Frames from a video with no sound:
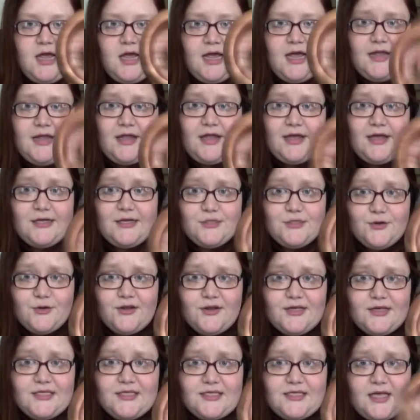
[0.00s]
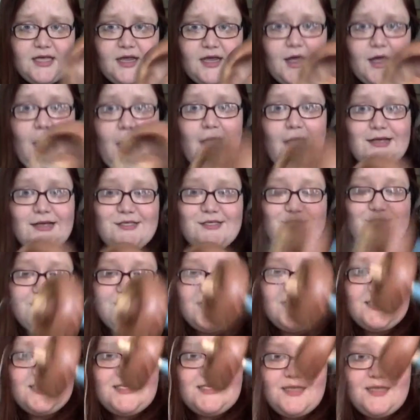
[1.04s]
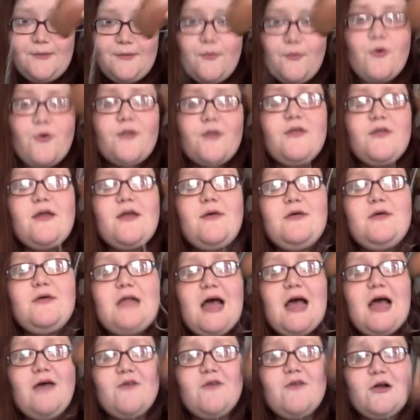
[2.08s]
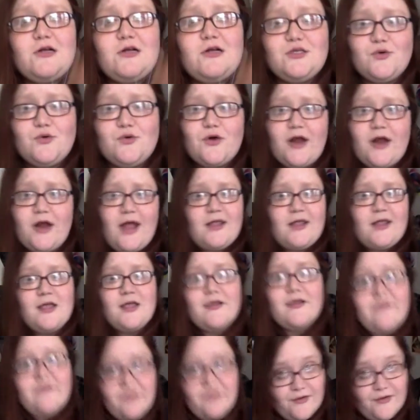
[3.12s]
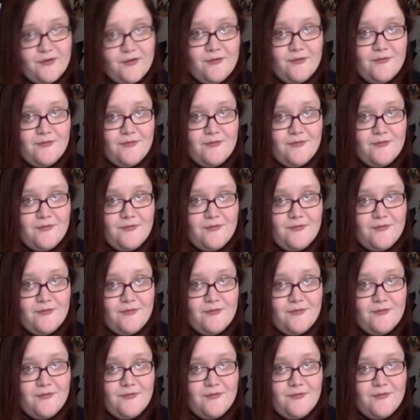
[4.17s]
And I adore this thing. I adore this thing more than I will ever adore any of you.